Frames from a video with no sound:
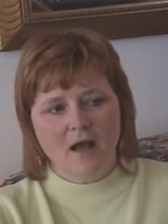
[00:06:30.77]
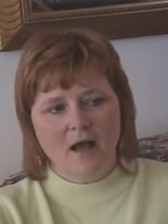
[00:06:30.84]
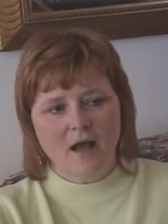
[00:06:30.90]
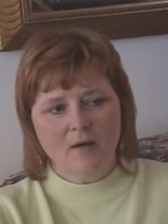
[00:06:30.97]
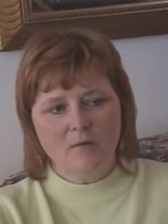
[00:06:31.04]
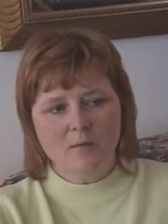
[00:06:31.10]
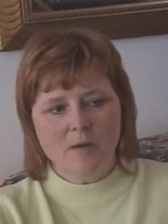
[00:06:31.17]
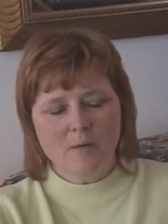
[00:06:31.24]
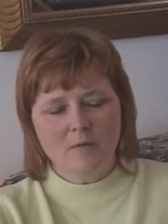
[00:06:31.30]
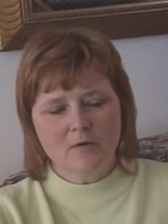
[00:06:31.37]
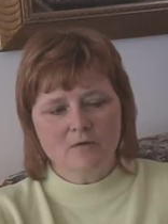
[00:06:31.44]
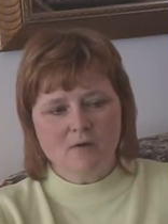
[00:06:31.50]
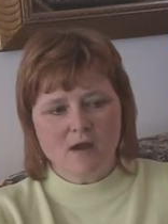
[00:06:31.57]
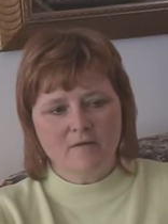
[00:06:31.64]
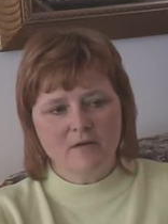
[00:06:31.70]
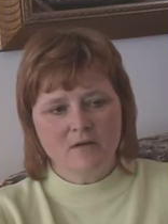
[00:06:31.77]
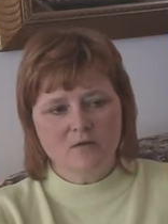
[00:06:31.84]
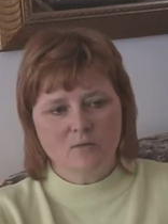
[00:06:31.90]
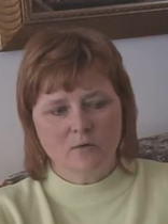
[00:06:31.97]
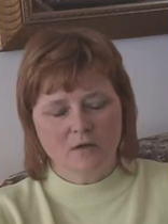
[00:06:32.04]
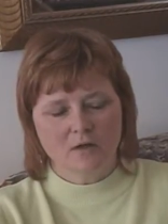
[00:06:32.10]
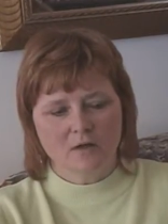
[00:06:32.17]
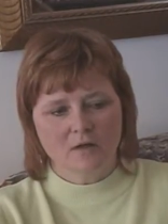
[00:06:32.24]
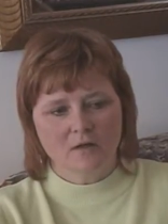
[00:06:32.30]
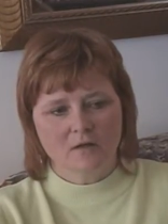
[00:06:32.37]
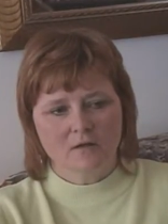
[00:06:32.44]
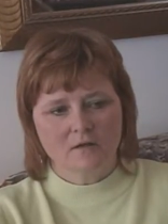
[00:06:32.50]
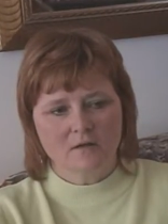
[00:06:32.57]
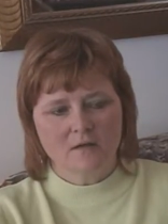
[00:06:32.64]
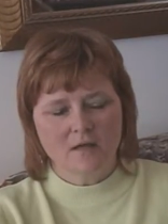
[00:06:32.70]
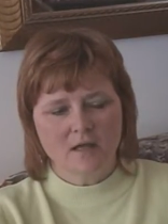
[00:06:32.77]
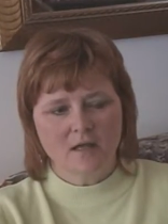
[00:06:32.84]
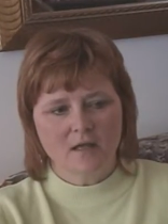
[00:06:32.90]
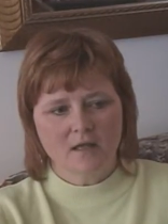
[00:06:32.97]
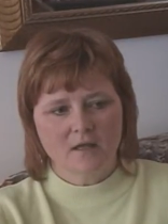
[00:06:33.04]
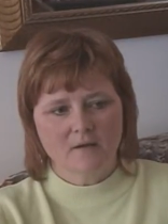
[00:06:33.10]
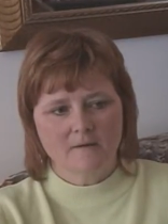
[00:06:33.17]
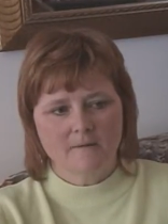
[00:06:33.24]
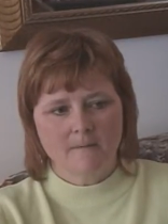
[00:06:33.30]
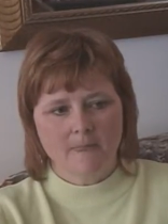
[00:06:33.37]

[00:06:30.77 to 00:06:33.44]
I remember driving to work thinking,